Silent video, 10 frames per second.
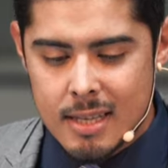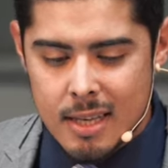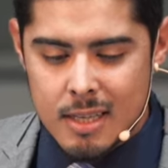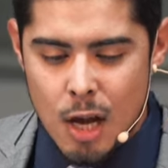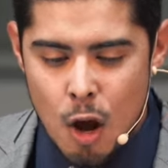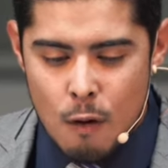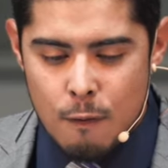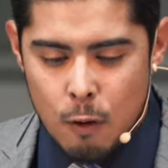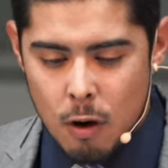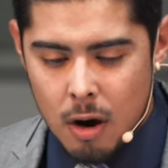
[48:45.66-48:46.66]
this,
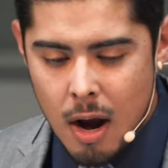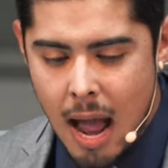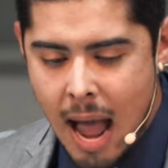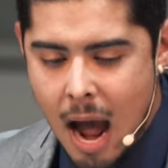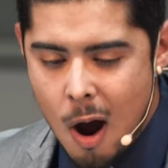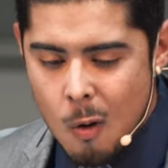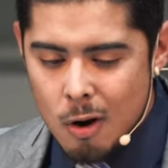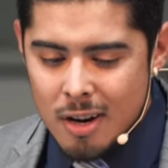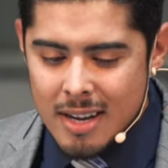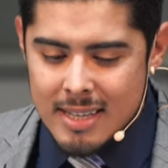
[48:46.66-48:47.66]
"For
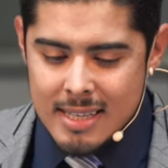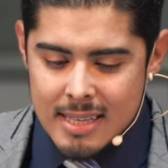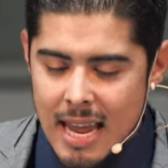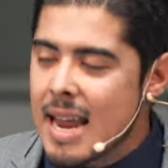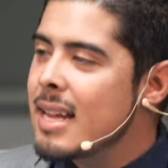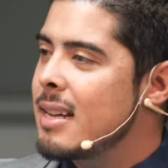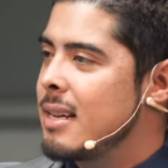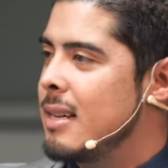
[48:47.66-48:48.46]
our sake